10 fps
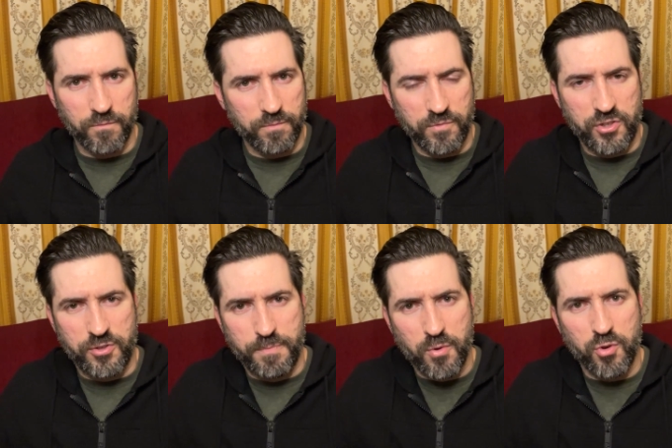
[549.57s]

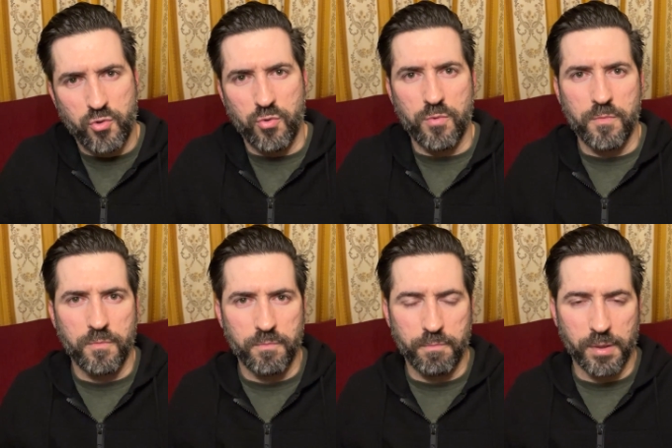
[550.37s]
spiritual
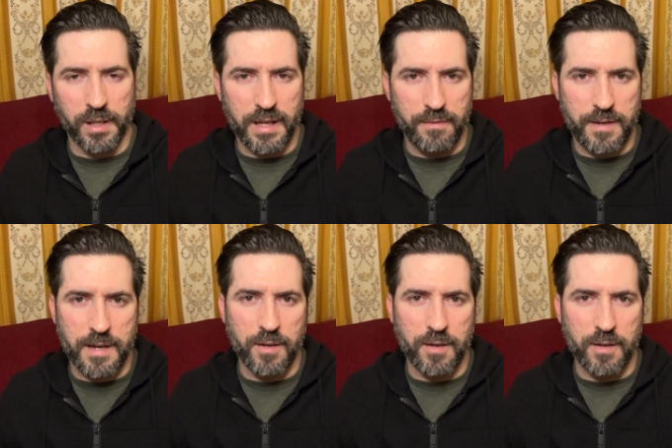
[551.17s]
belief here.